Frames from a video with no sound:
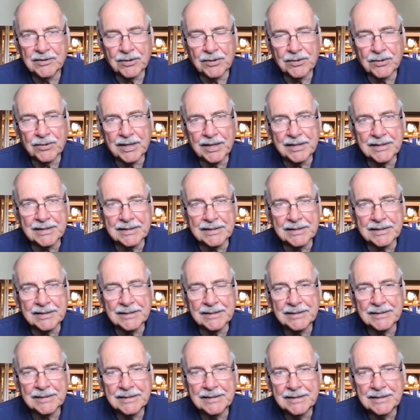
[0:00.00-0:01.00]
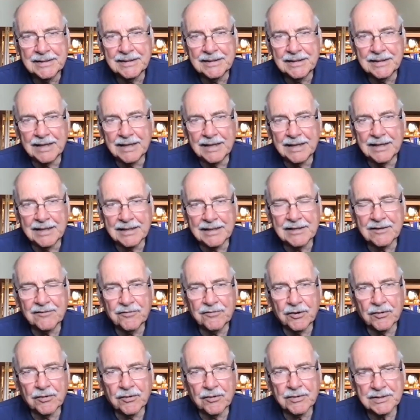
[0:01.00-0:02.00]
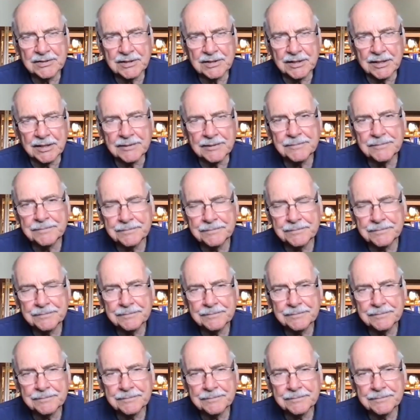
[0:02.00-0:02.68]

hole that I can focus on.